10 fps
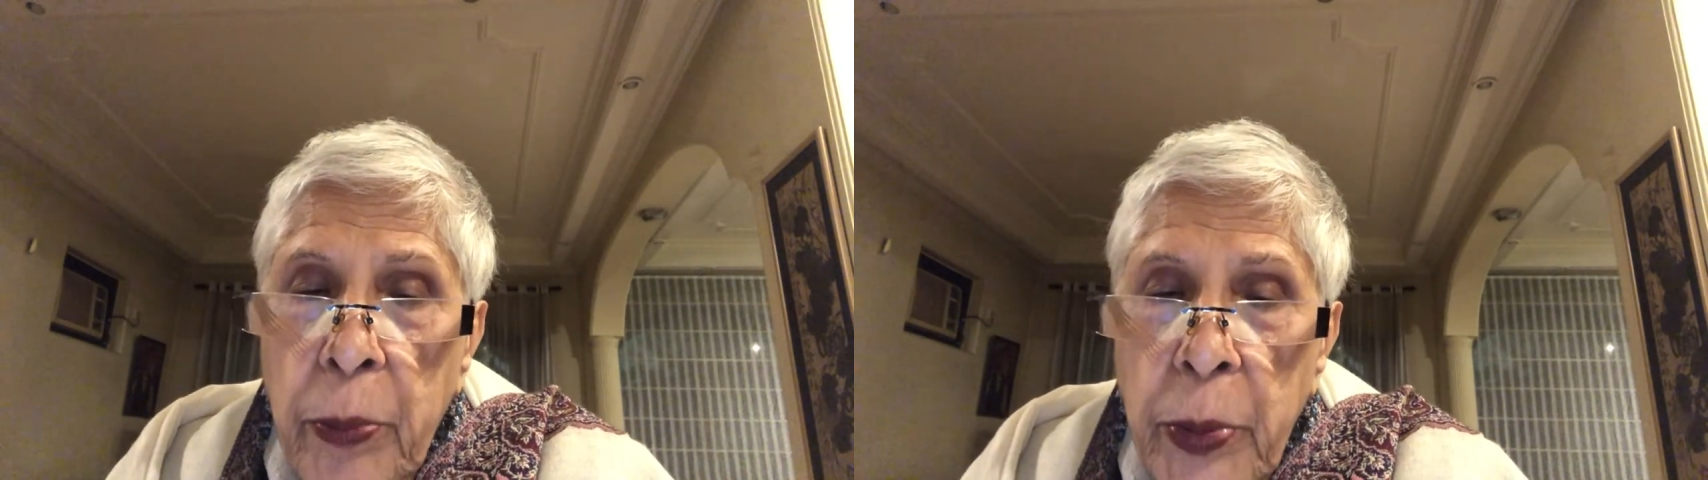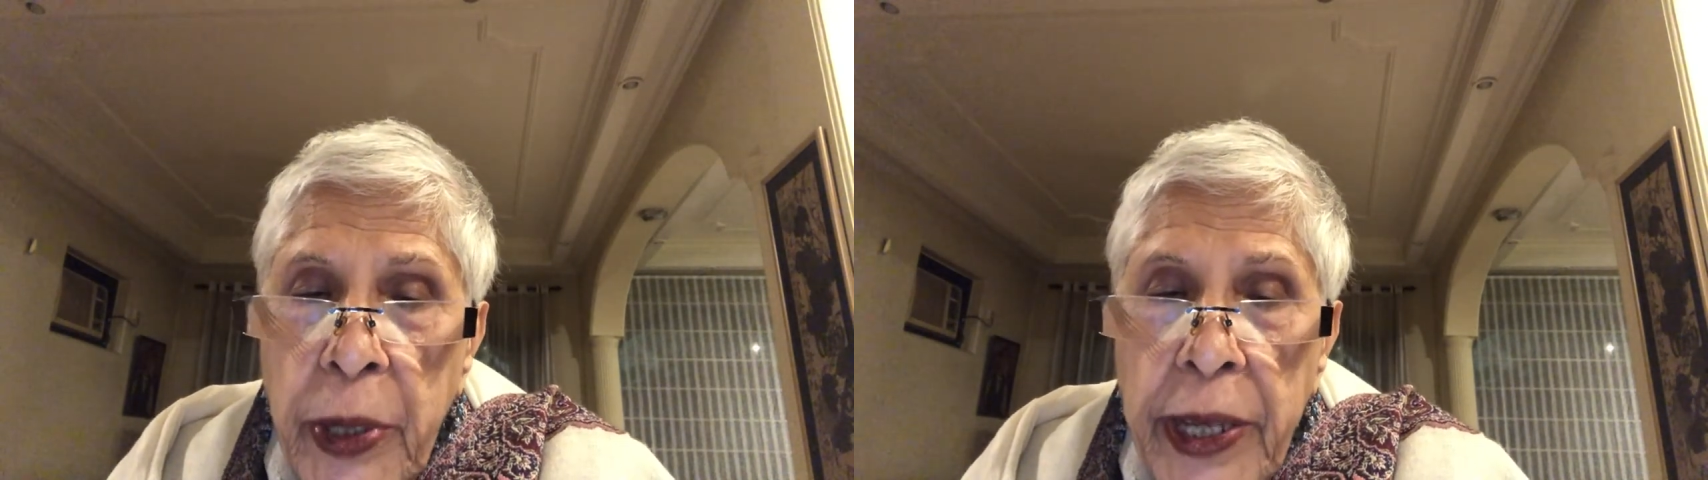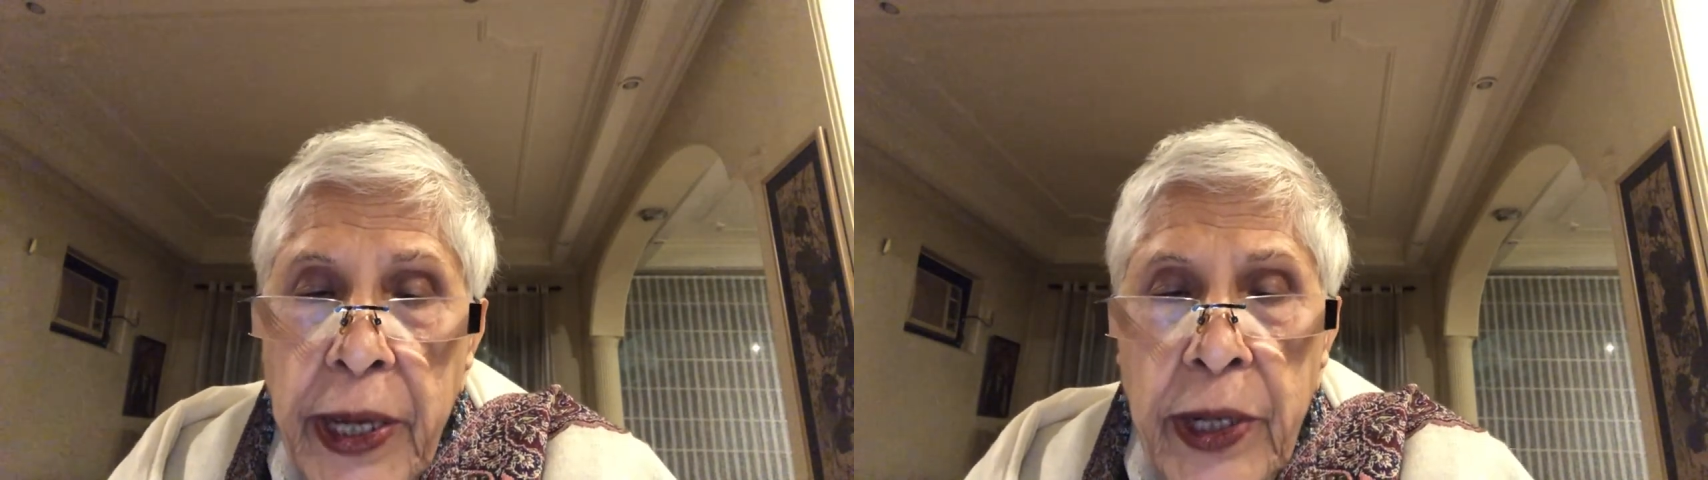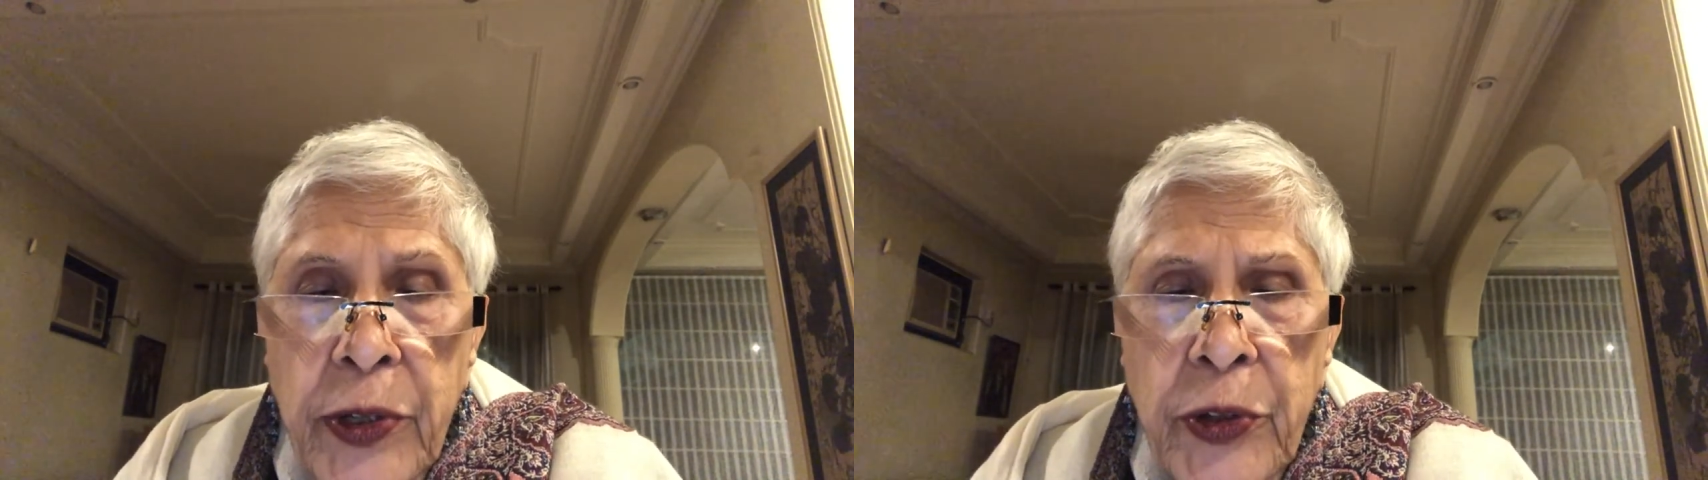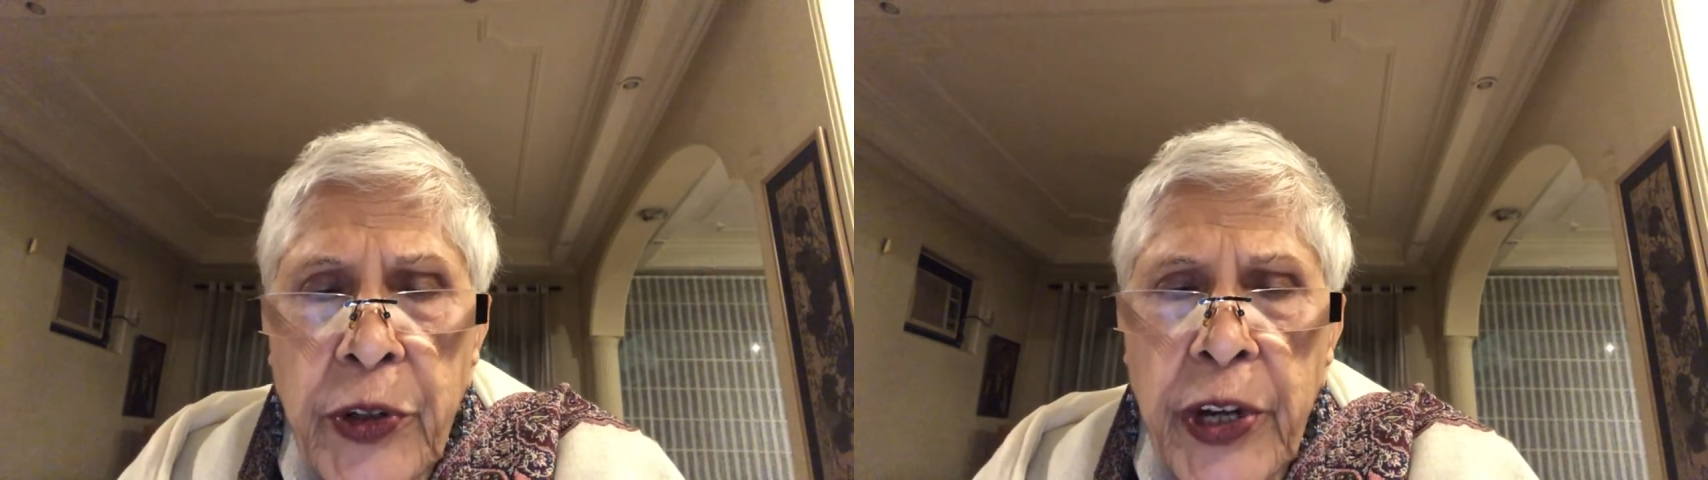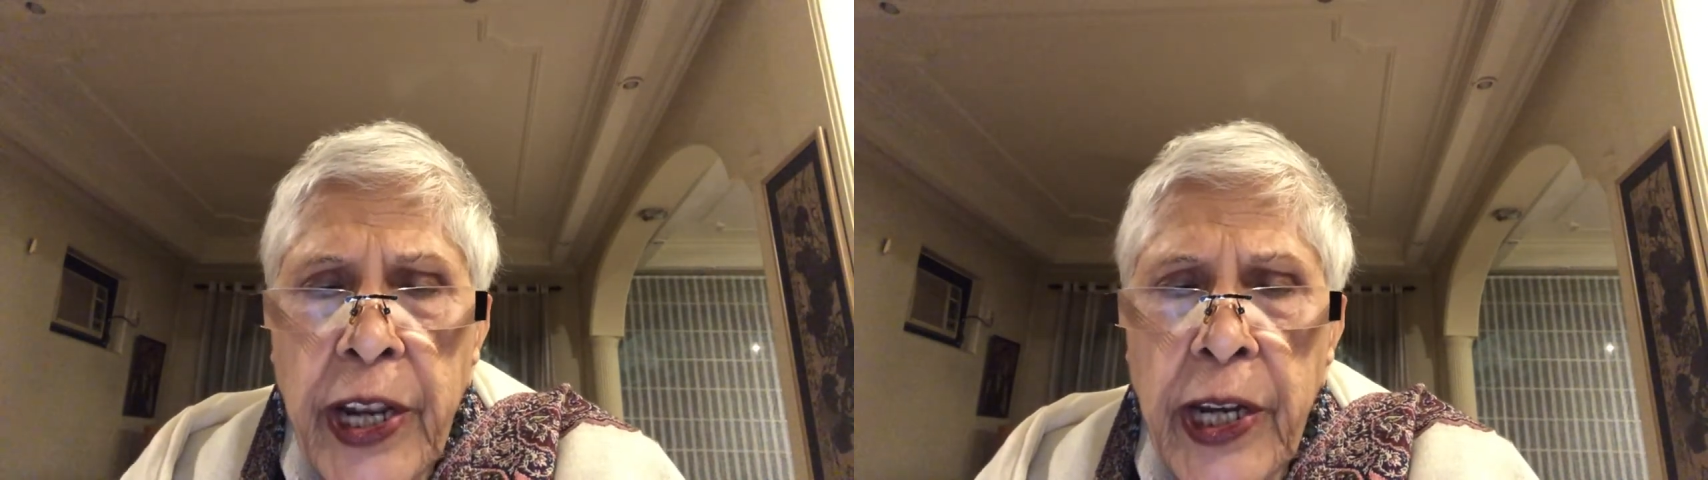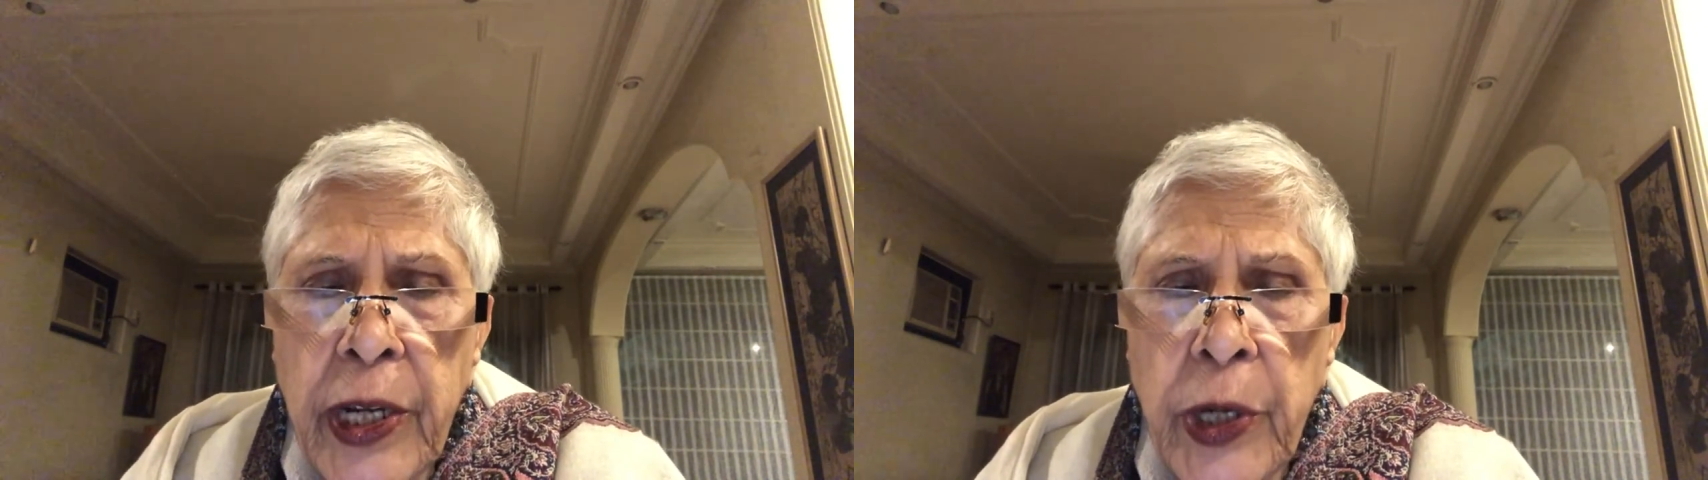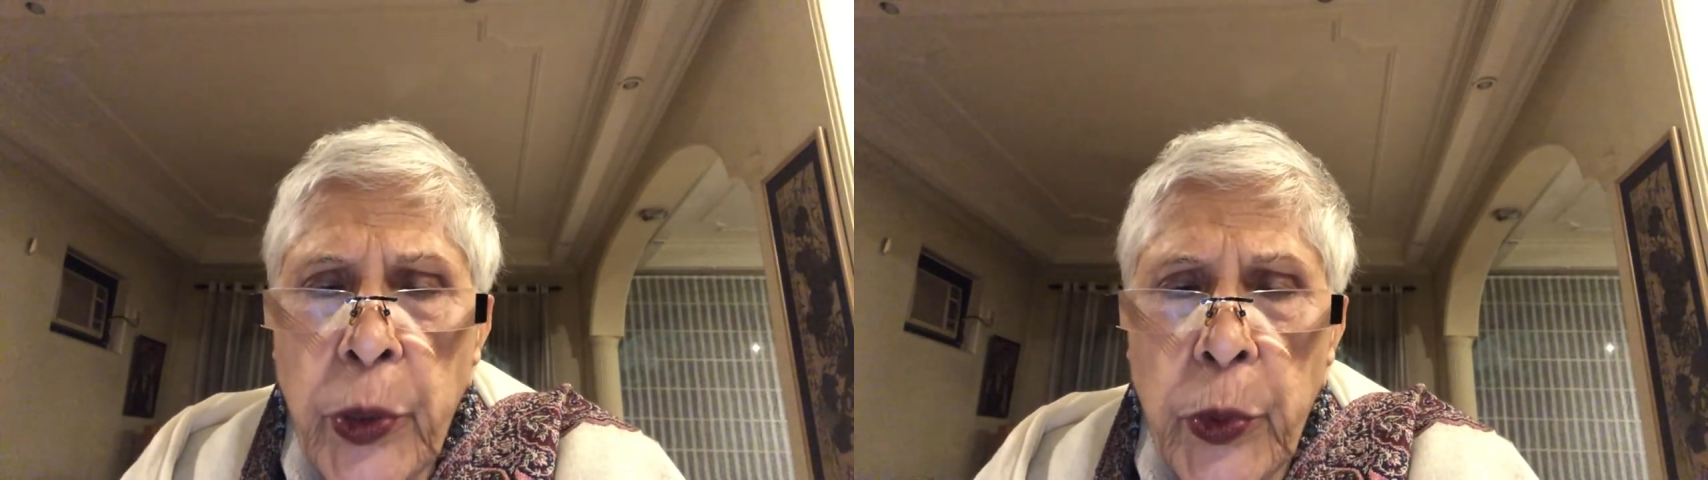pulling a
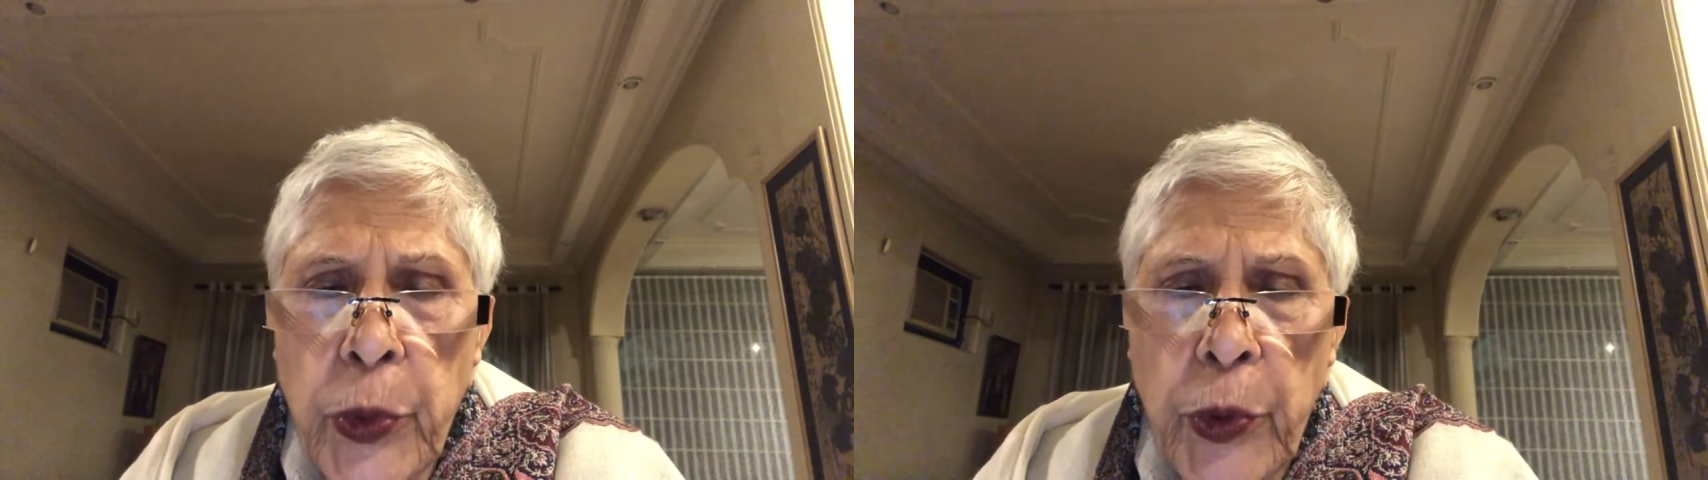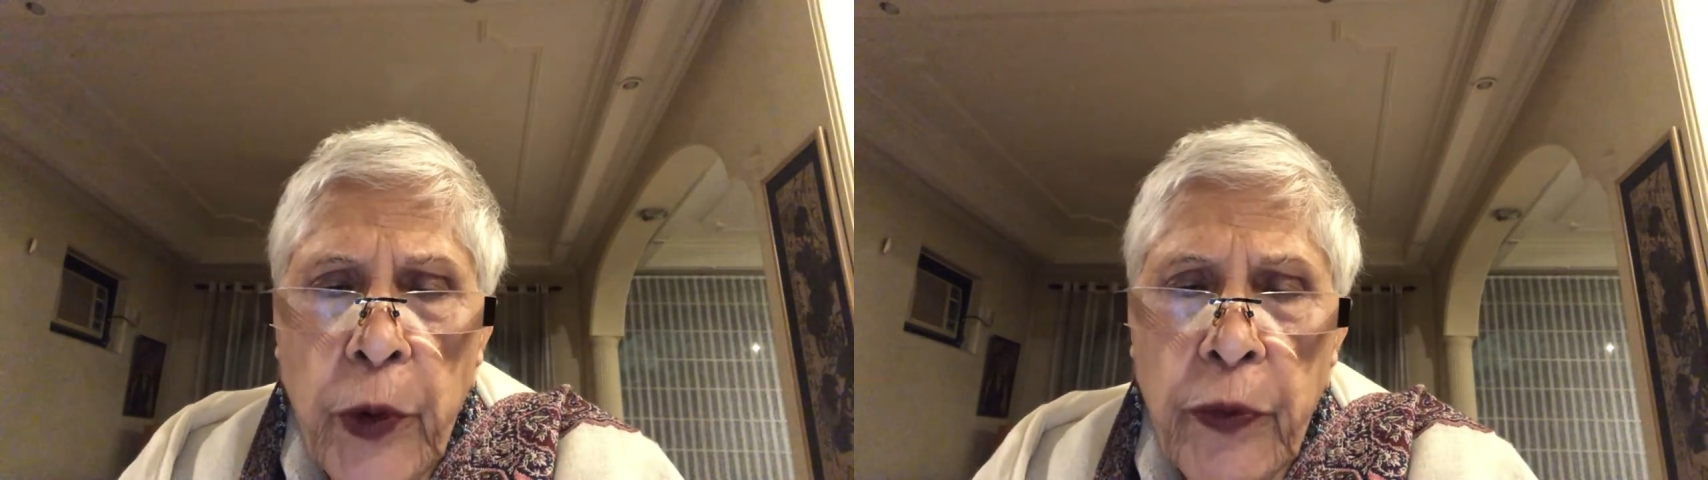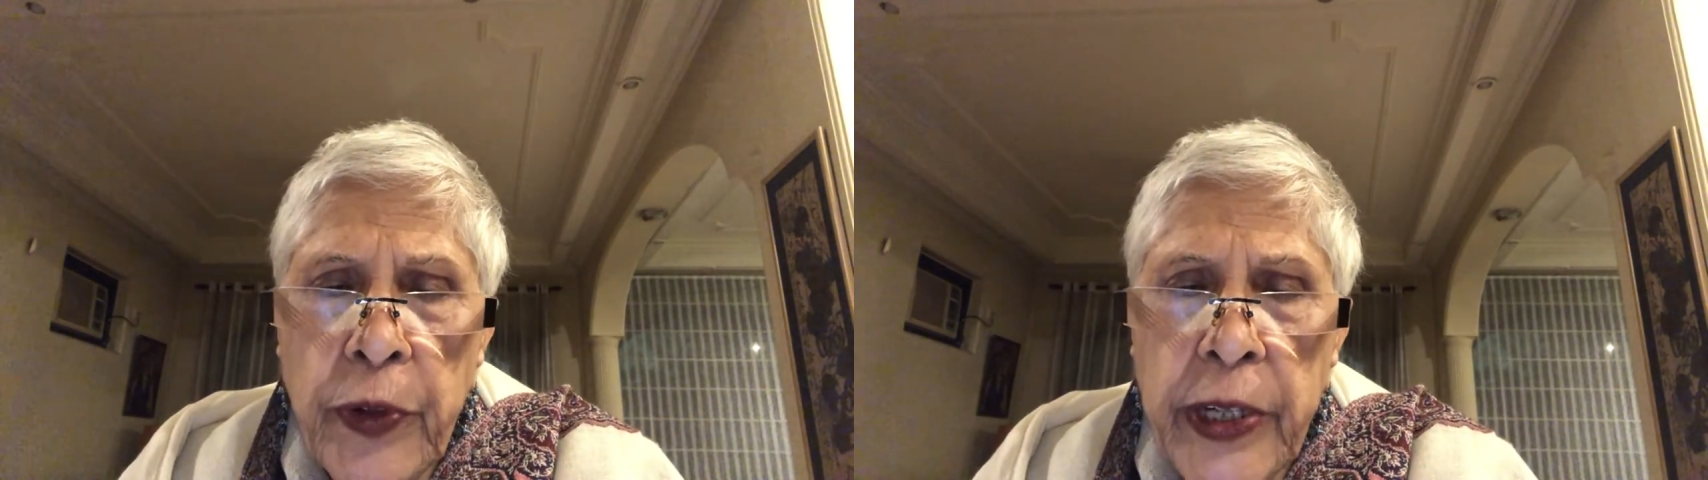trailer load of